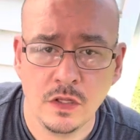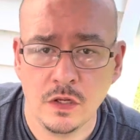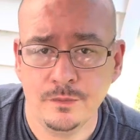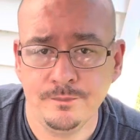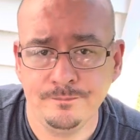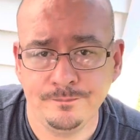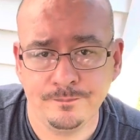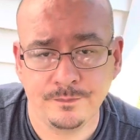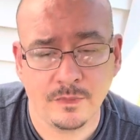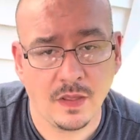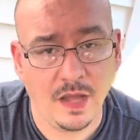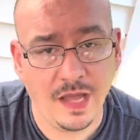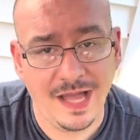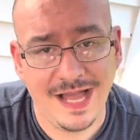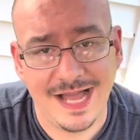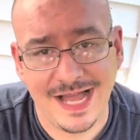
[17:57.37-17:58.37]
know,
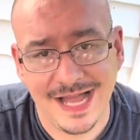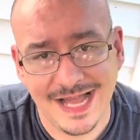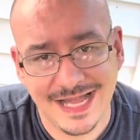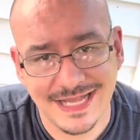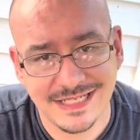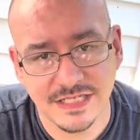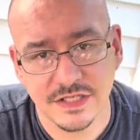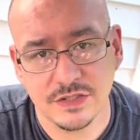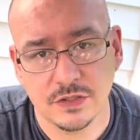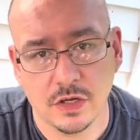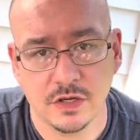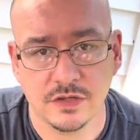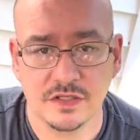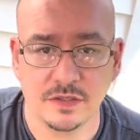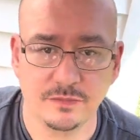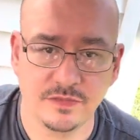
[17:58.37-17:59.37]
I just thought
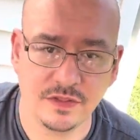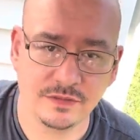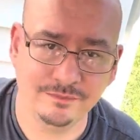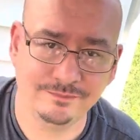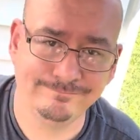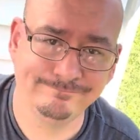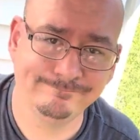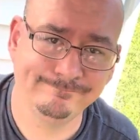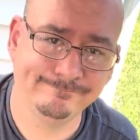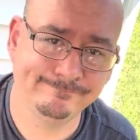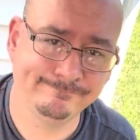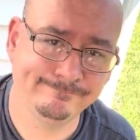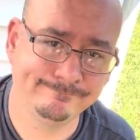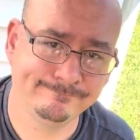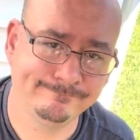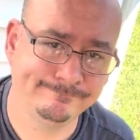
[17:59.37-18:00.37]
of something.
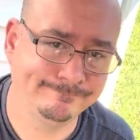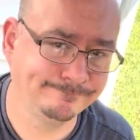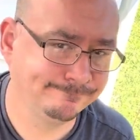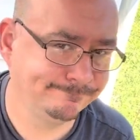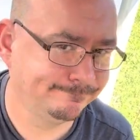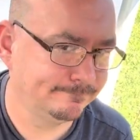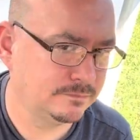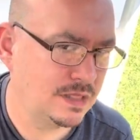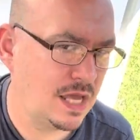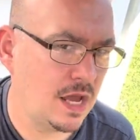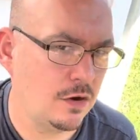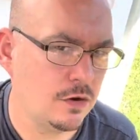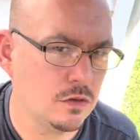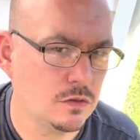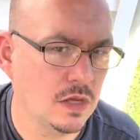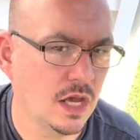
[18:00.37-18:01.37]
How are
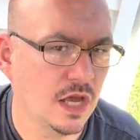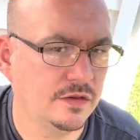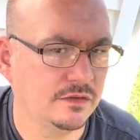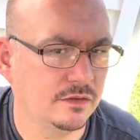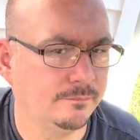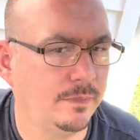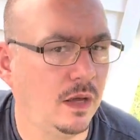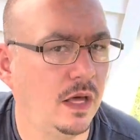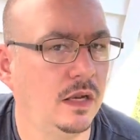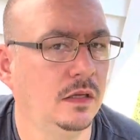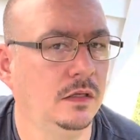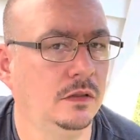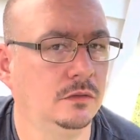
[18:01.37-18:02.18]
you guys at potting?